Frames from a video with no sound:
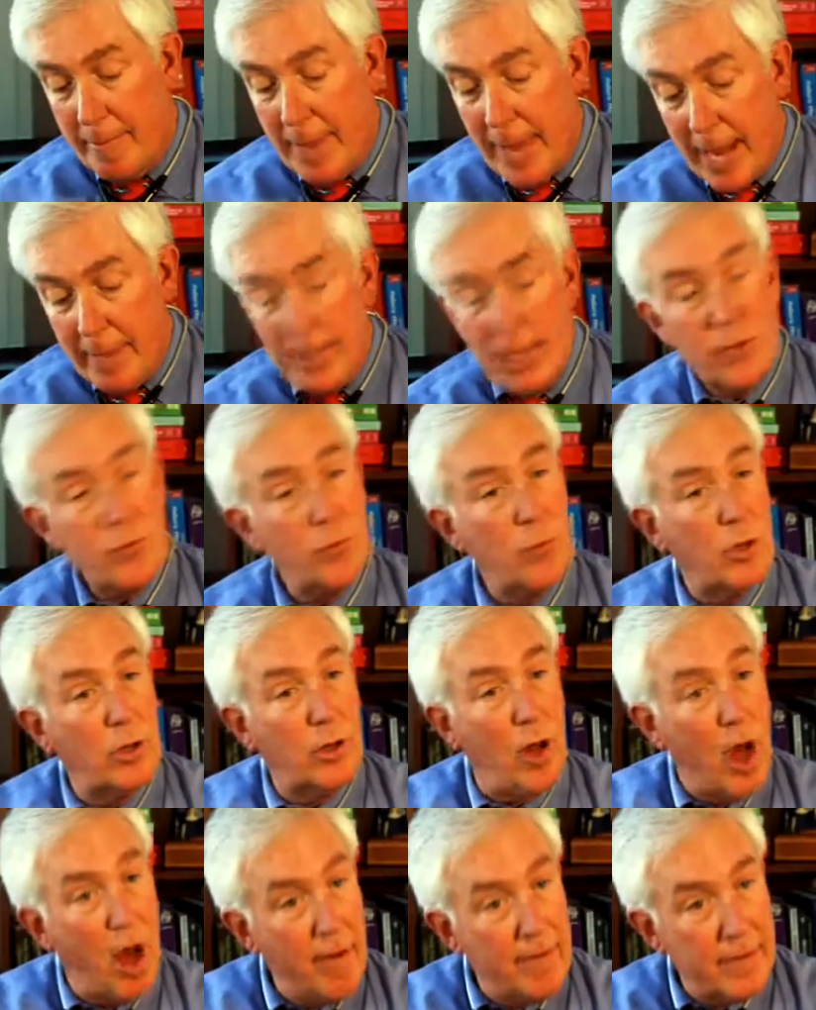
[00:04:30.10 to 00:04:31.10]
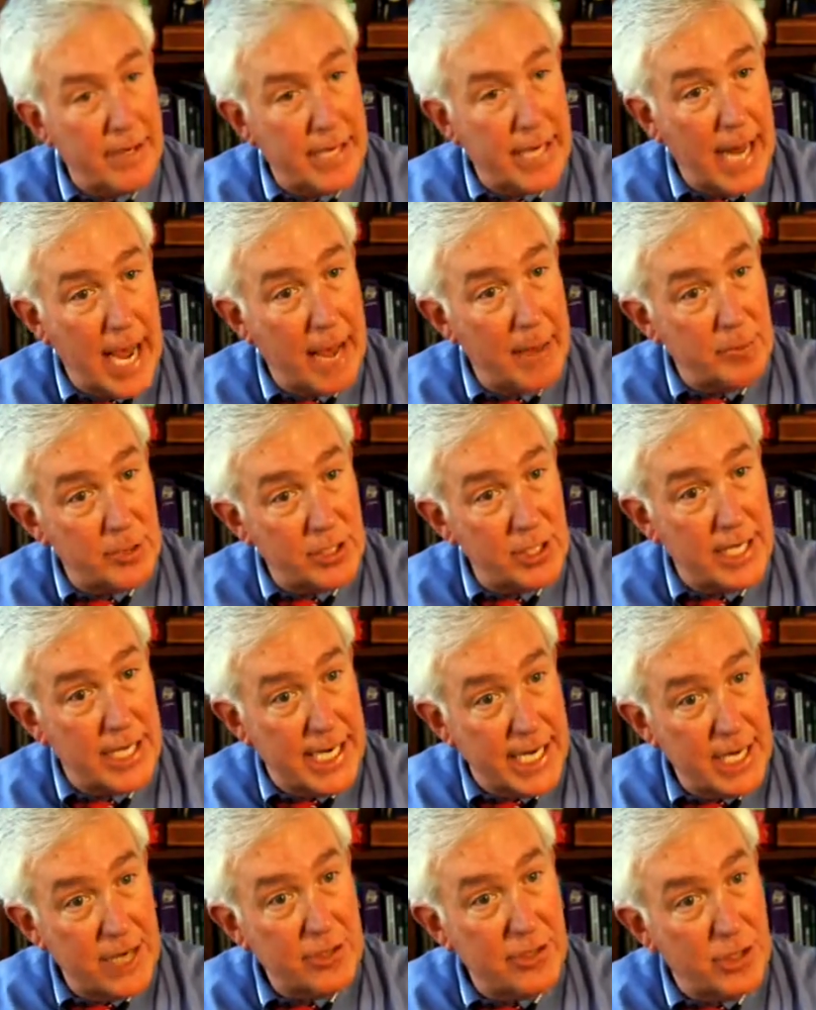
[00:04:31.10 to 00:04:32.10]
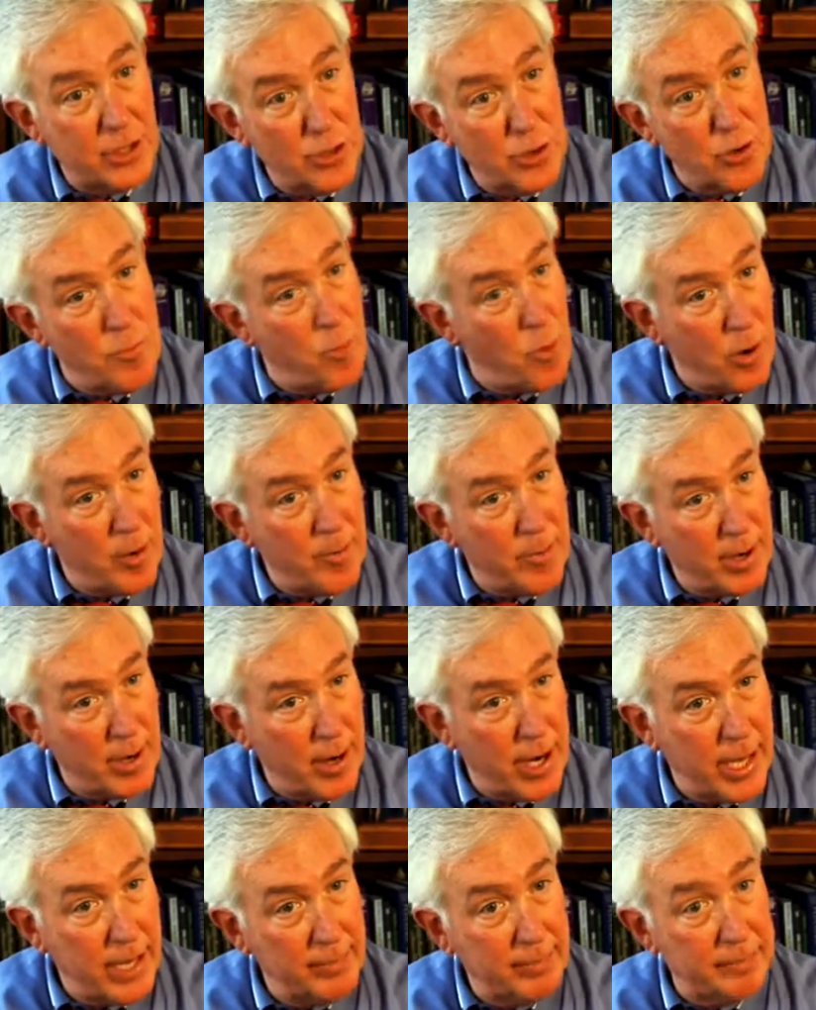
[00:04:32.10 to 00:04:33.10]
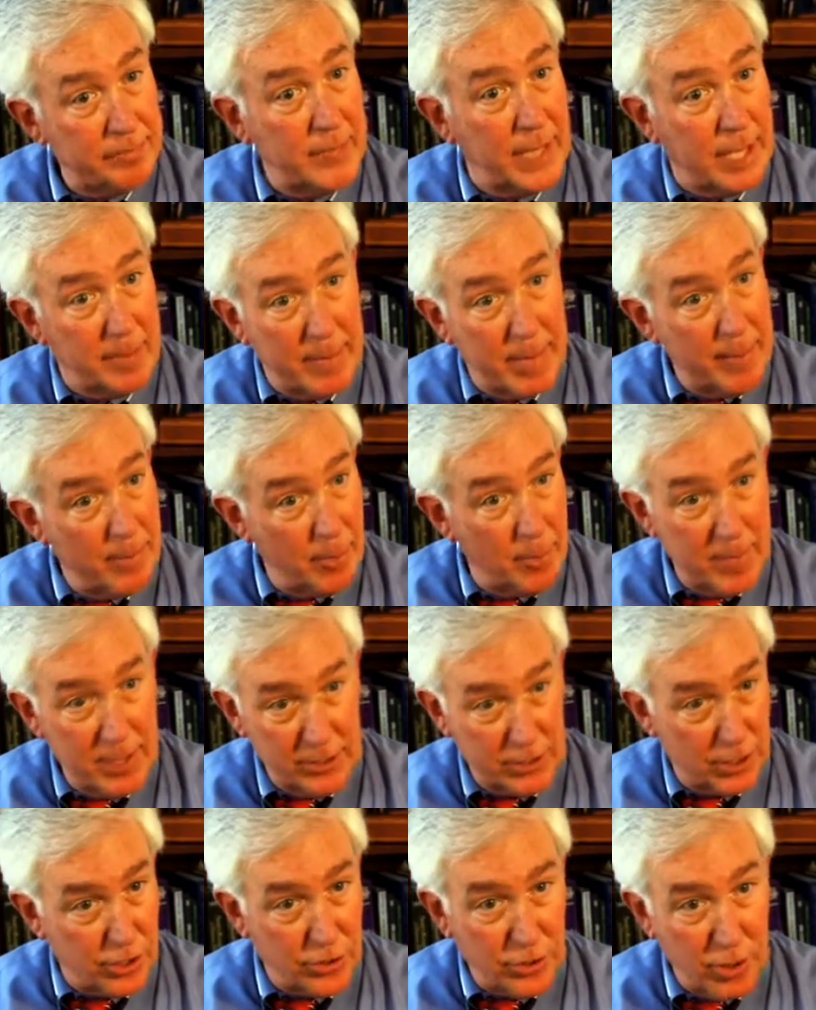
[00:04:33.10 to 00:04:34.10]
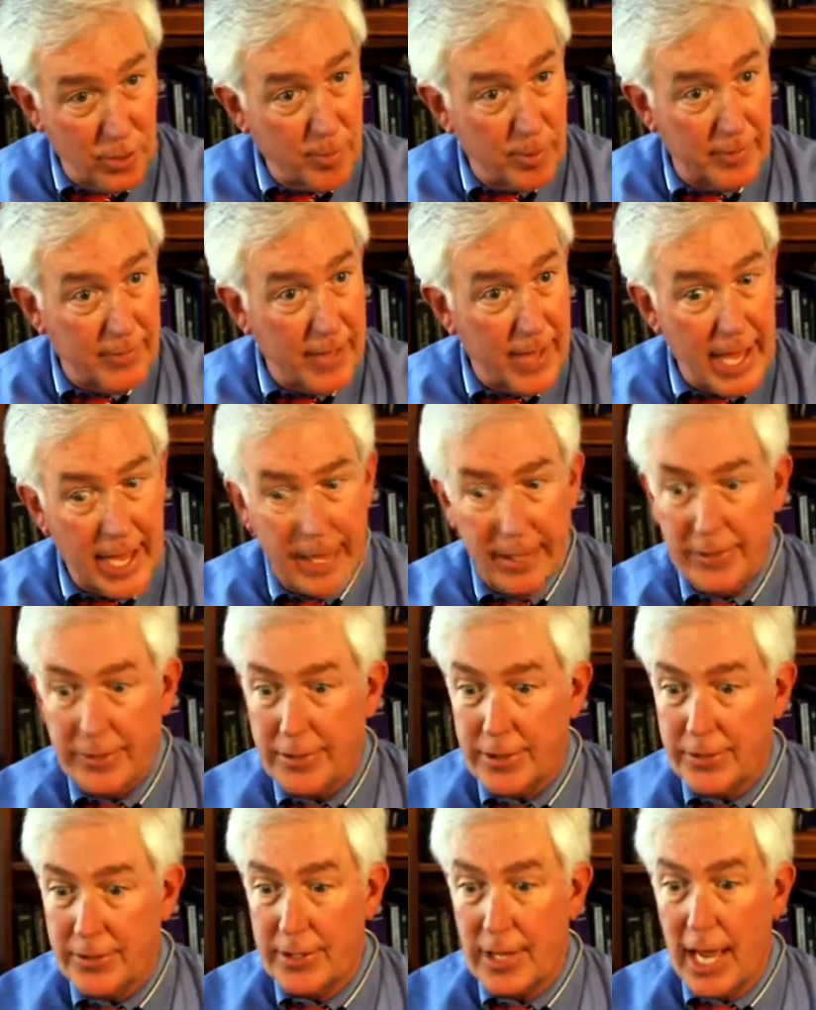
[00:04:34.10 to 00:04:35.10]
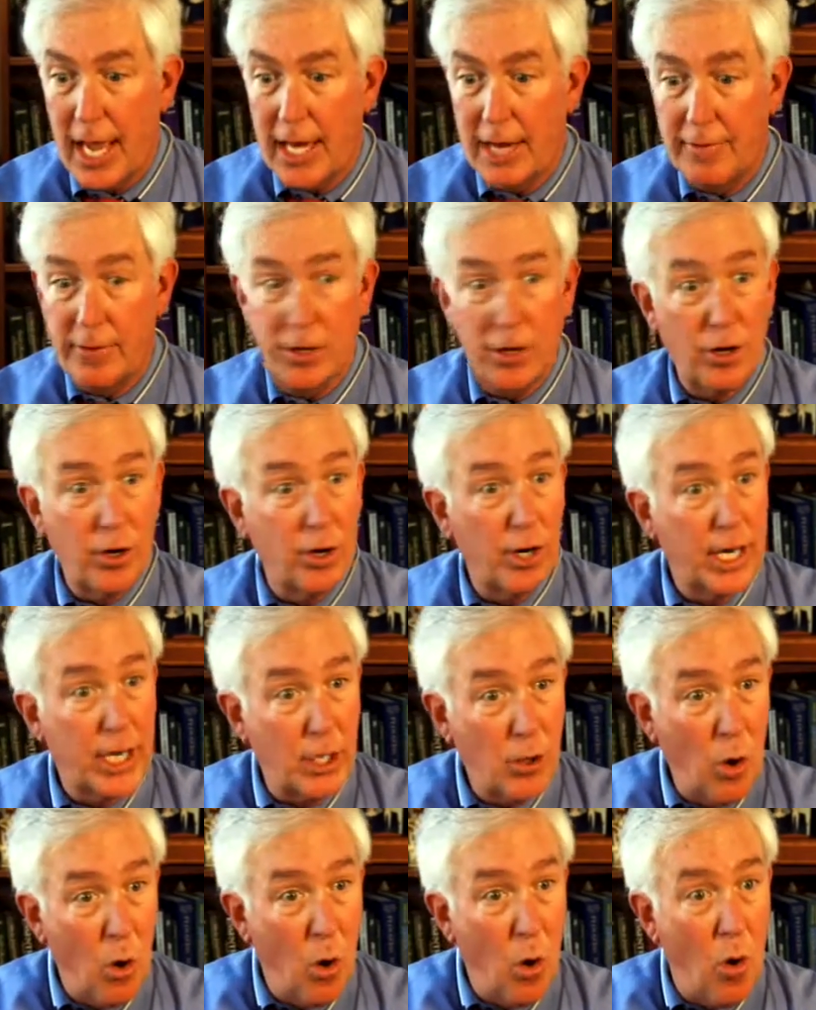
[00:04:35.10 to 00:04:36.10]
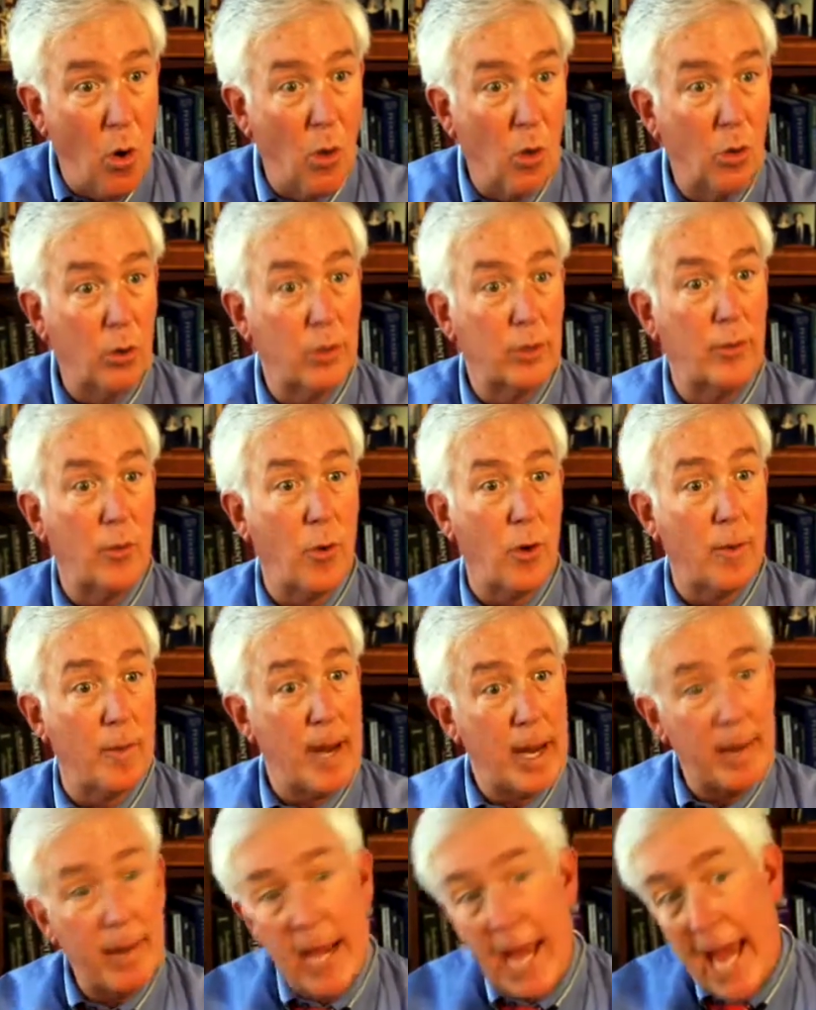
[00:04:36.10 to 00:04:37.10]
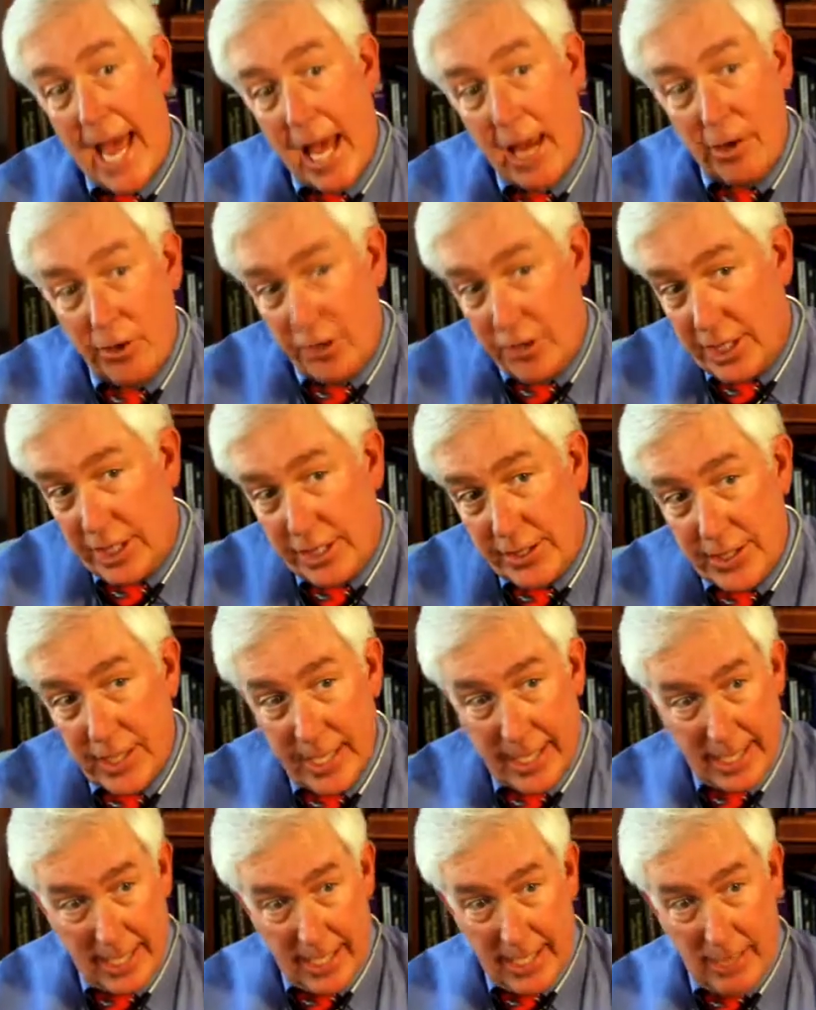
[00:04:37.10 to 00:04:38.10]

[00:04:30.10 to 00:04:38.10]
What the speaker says: Babies will oftentimes sneeze in the newborn period, and people misinterpret that as the sign of an early cold or maybe allergies.